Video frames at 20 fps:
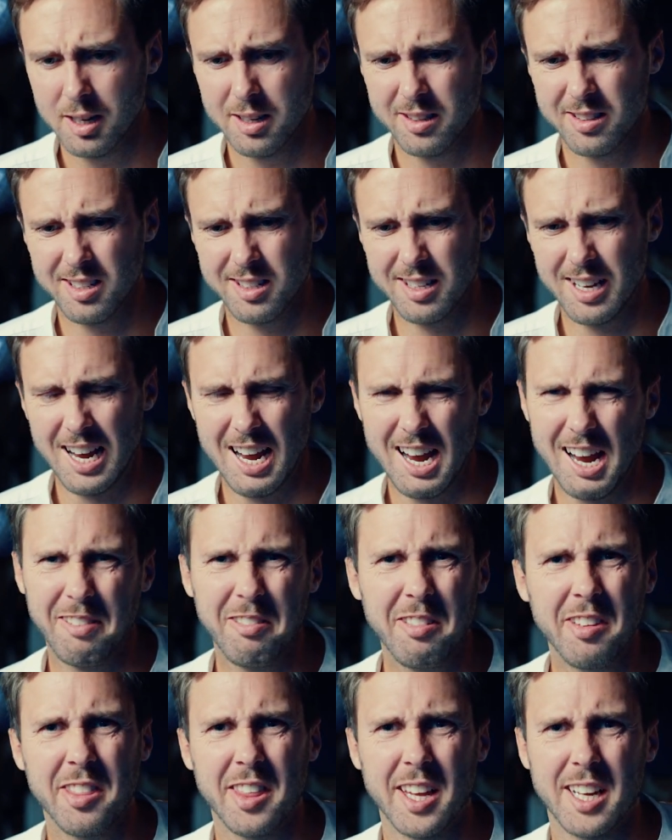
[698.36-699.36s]
then
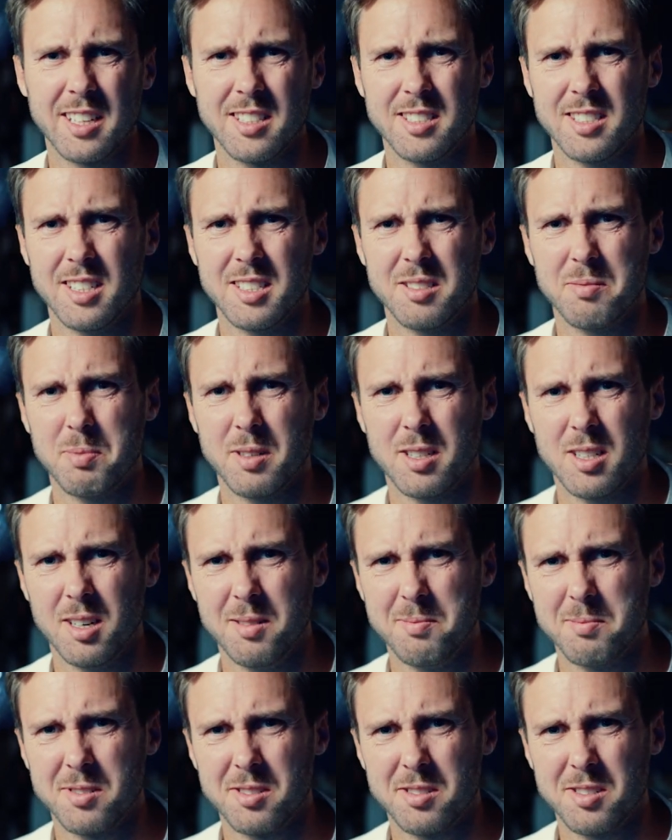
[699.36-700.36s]
everything just
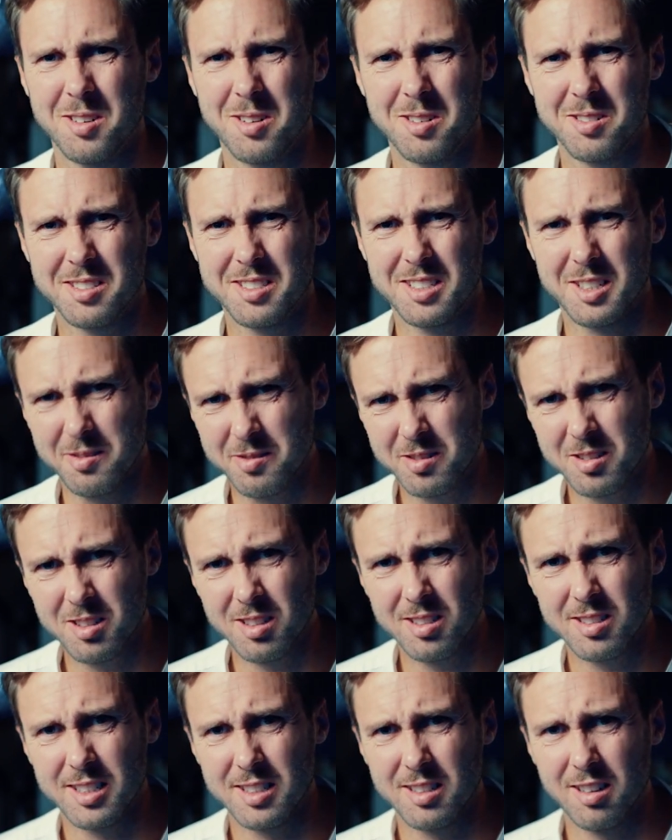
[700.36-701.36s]
becomes so
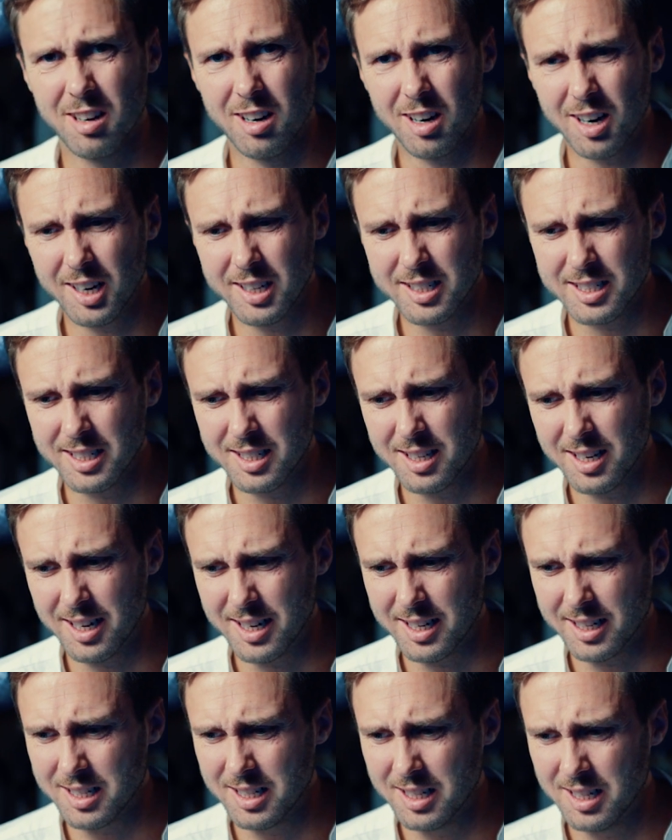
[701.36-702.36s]
difficult and hard and
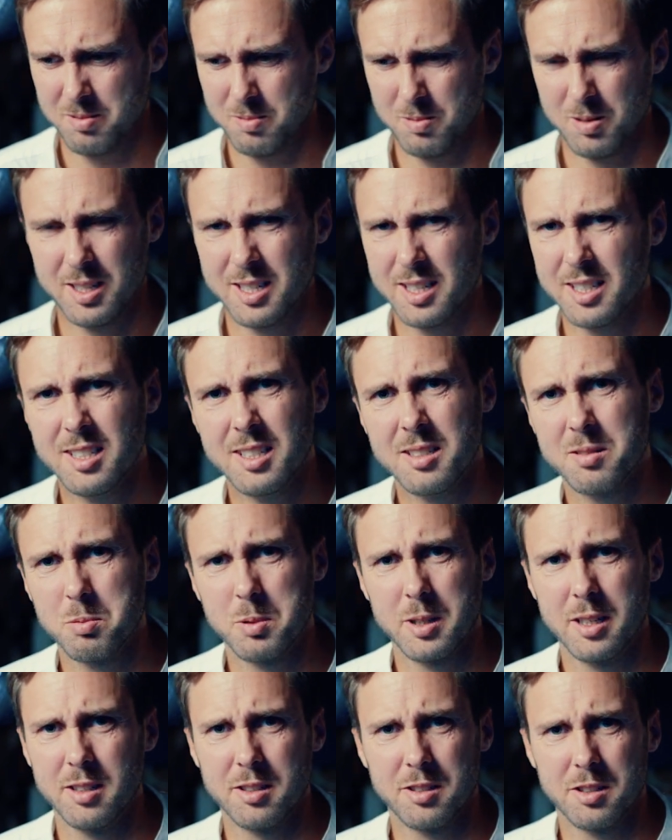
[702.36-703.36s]
like, what is it
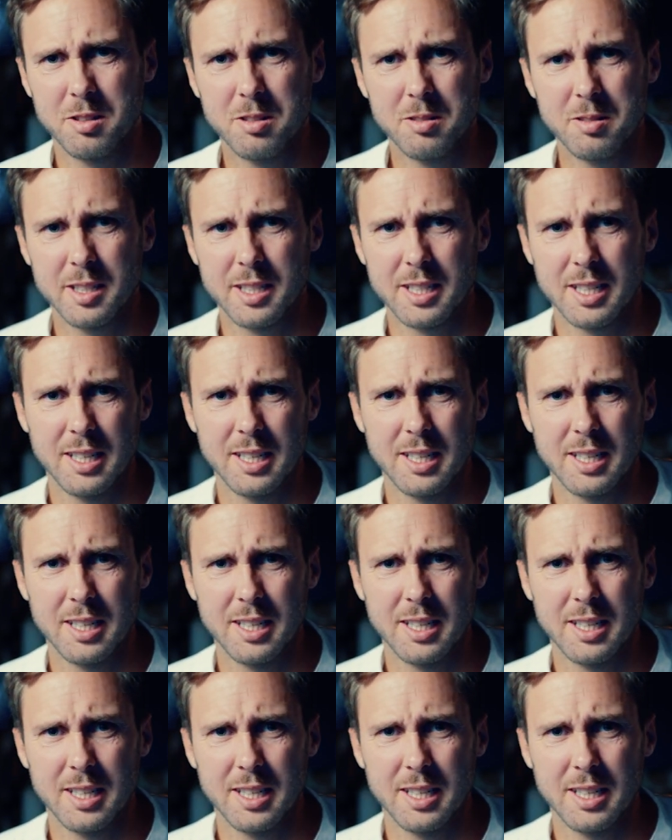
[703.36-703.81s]
we're doing?